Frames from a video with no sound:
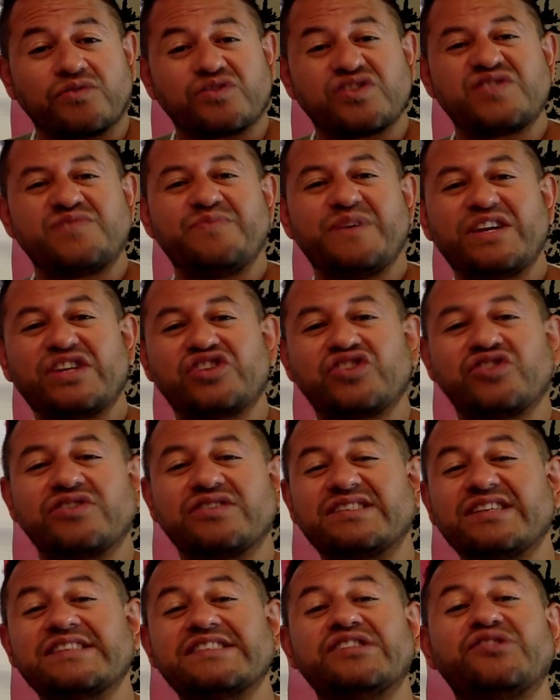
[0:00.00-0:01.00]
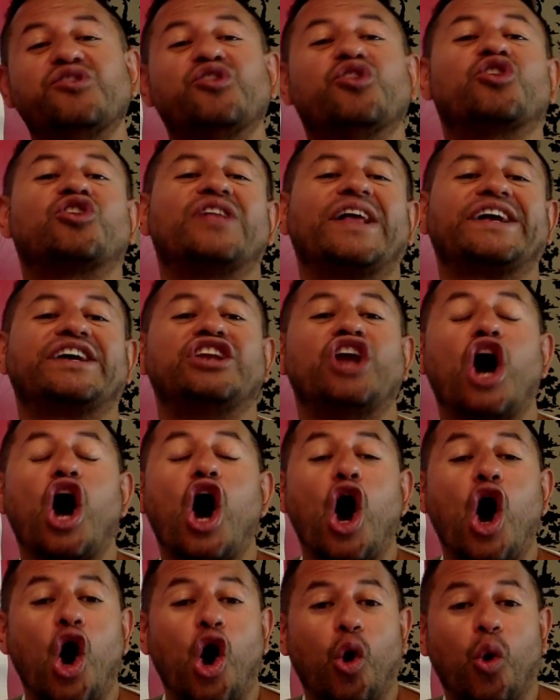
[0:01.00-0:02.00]
just make sure it doesn't look like an
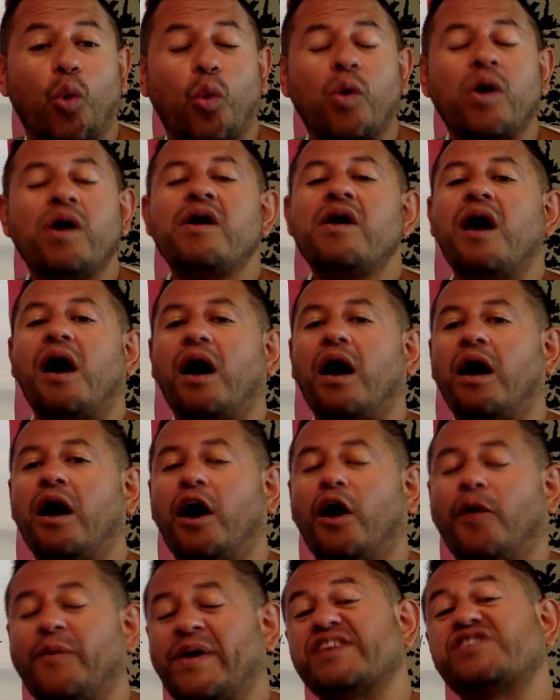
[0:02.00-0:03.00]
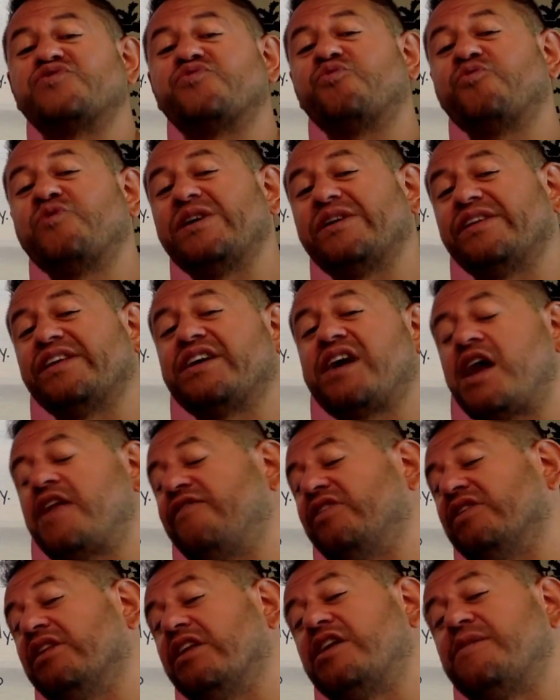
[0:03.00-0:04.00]
O, and it's really kind of a
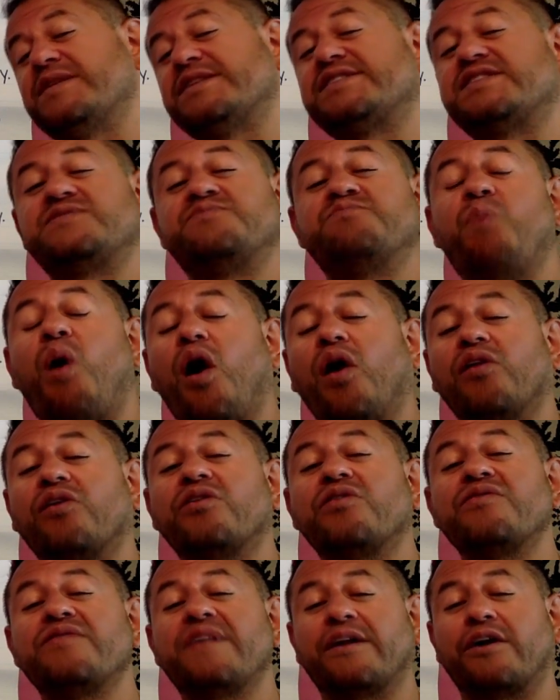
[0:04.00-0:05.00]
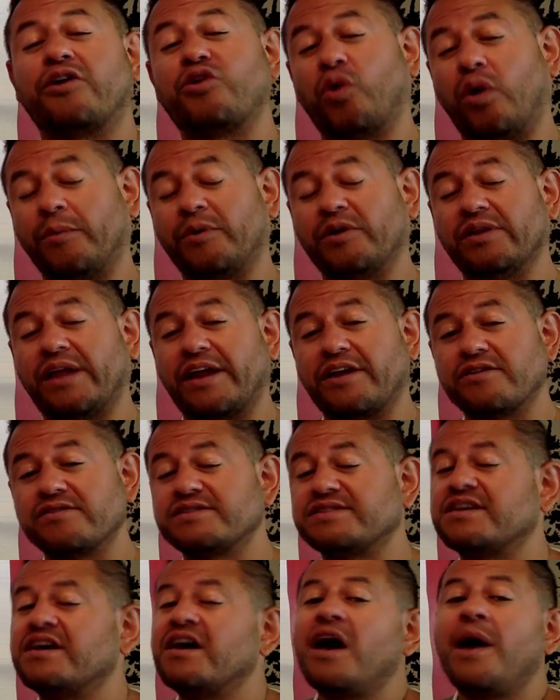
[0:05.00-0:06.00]
little bit smaller than our normal
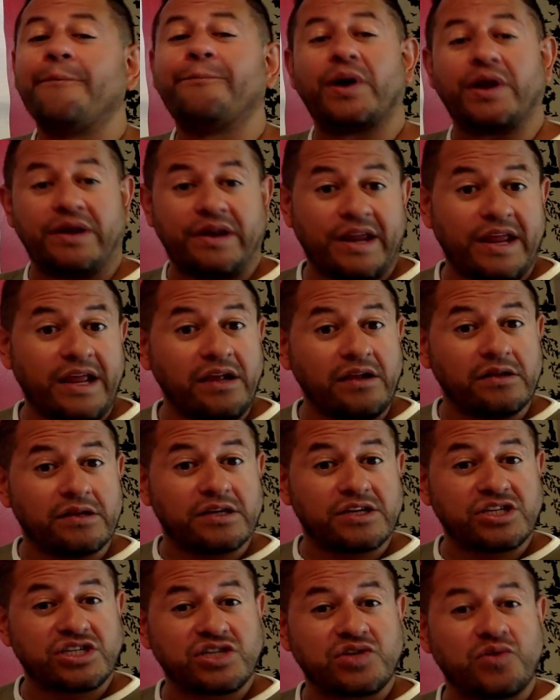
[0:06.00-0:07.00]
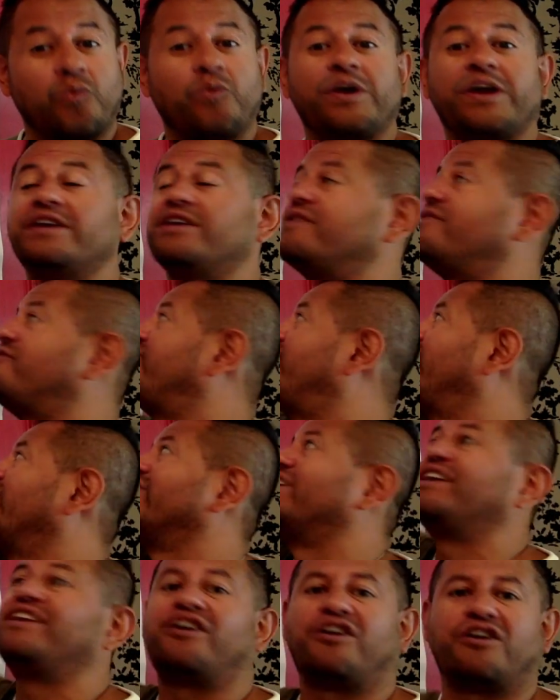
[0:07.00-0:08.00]
letters. But in English, we fill
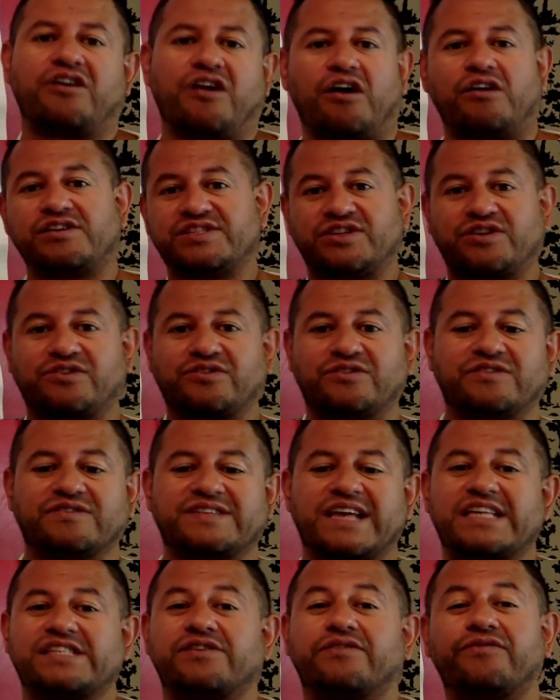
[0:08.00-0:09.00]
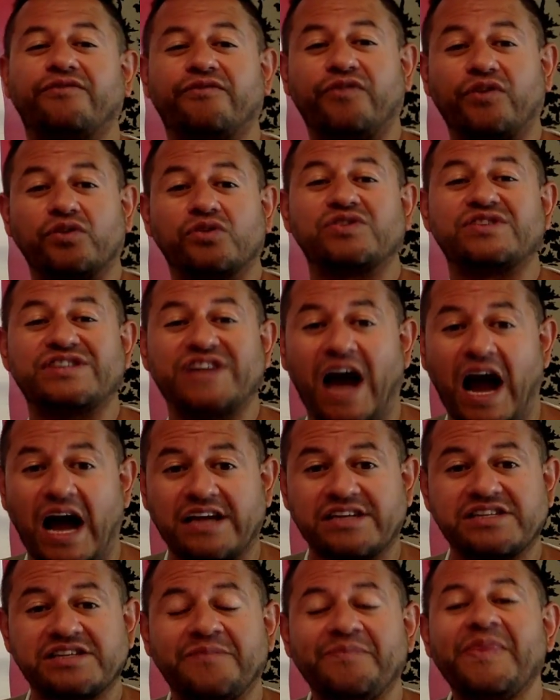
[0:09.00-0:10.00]
in our circles as a full
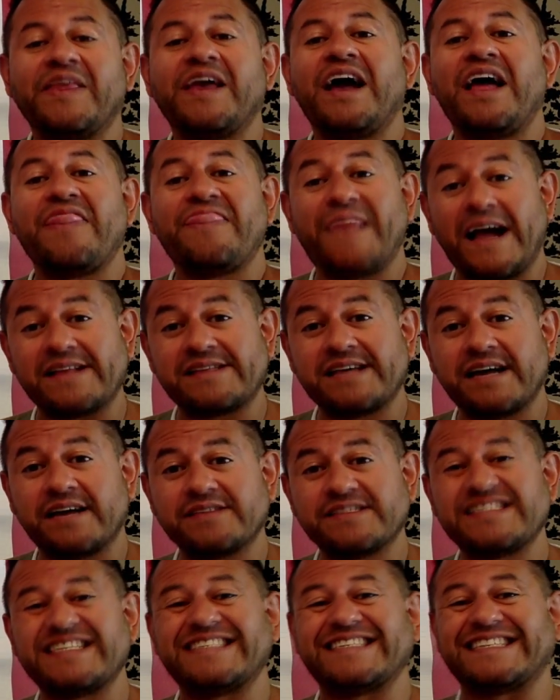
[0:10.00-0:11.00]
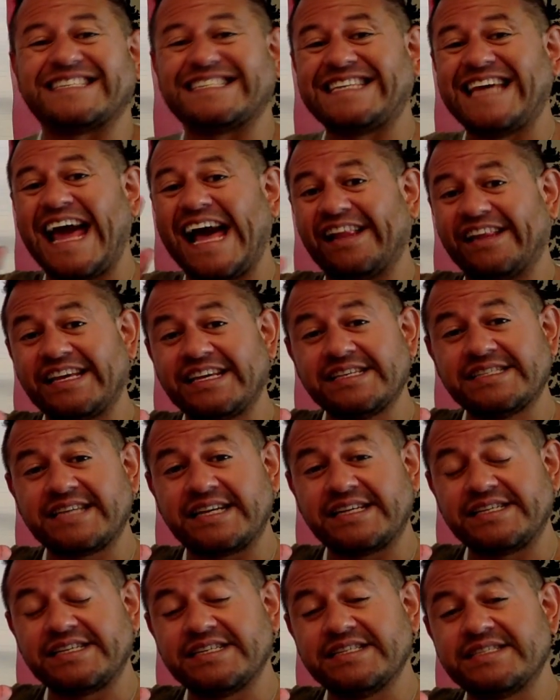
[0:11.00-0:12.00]
dot. That tells us it's a telling
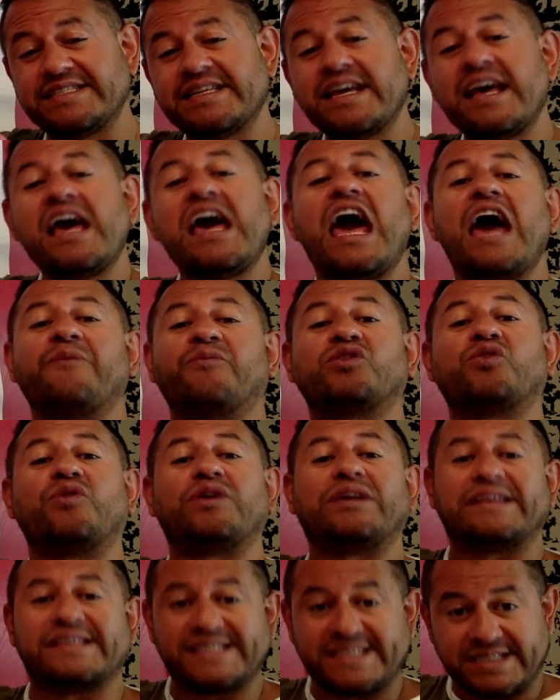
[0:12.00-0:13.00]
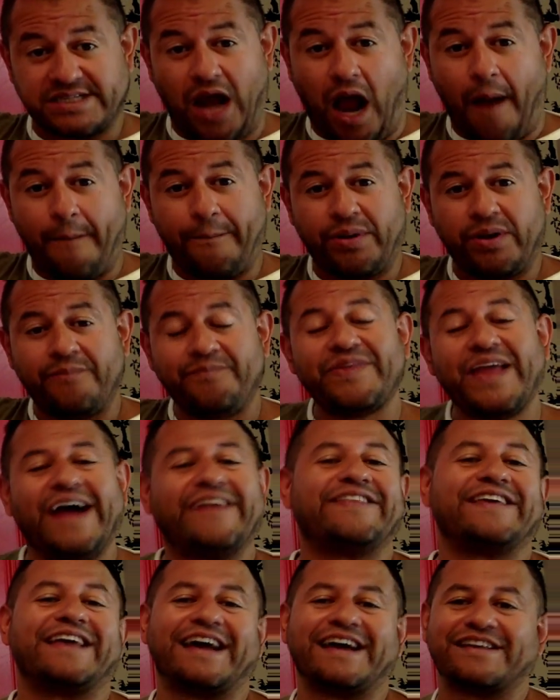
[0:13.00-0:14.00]
sentence, and we're going to stop at
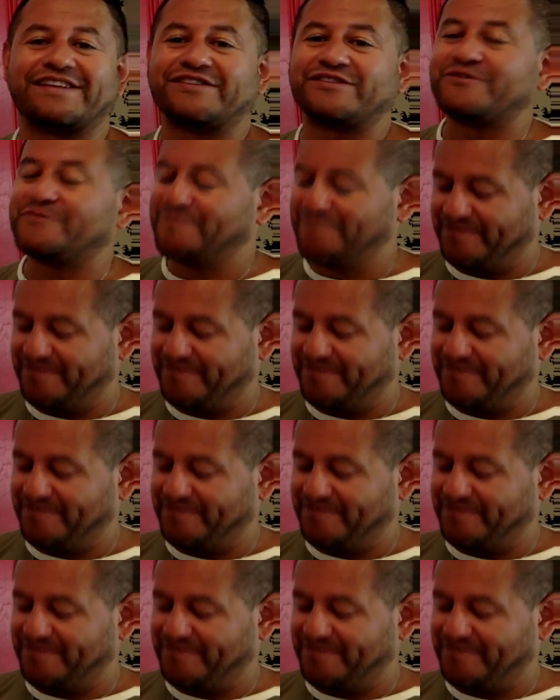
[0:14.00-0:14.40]
the end.